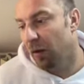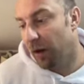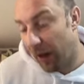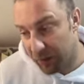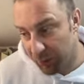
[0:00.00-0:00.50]

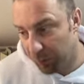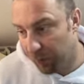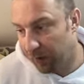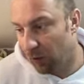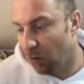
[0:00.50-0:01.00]
Has been
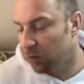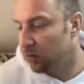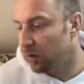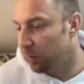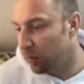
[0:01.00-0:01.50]
played
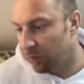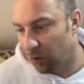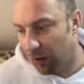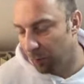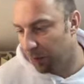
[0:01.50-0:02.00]
also in a
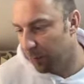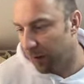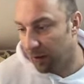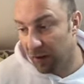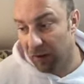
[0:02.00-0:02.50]
beautiful gameplay
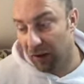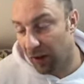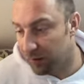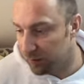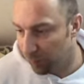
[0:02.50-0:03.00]
by Giri
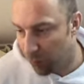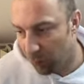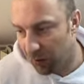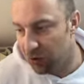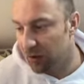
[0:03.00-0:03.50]
against
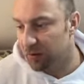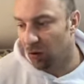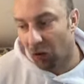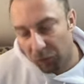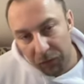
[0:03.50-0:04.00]
Nepomniachtchi,
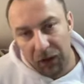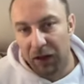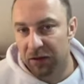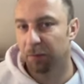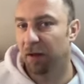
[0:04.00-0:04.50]
so
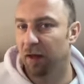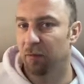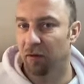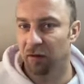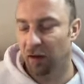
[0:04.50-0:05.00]
it's
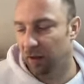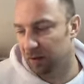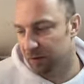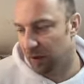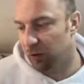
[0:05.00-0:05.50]
playable. As
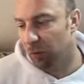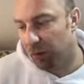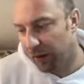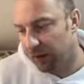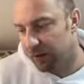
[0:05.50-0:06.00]
I said, to
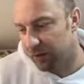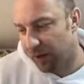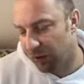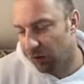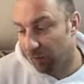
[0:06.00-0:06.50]
play this
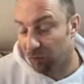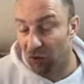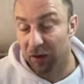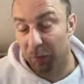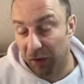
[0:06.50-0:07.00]
knight to f
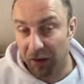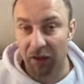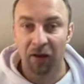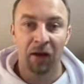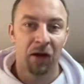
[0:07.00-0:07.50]
three in the
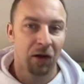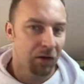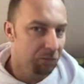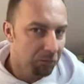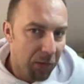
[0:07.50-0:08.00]
beginning,
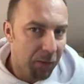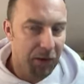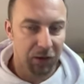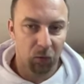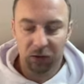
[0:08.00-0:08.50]

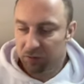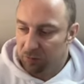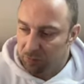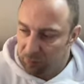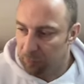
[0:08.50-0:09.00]
maybe it was
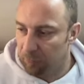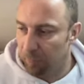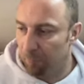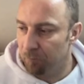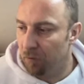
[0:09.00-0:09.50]

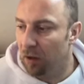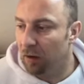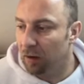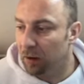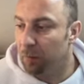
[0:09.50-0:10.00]
um, a
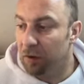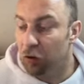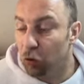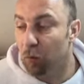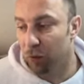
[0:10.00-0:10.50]
little bit
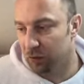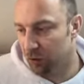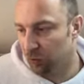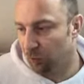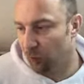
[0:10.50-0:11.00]
too
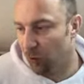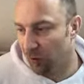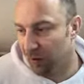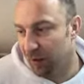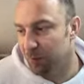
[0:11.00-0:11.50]
positional for our
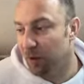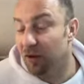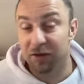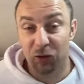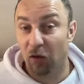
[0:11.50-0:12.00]
taste,
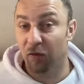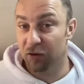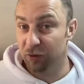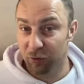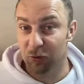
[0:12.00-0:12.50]
because
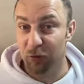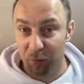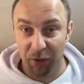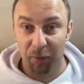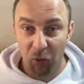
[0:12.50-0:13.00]
Stockfish is used to
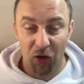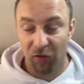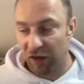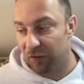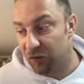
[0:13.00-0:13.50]
play more
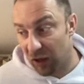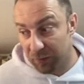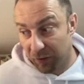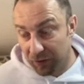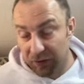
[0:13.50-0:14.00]
aggressive chess,
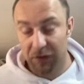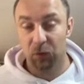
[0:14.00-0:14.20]
but this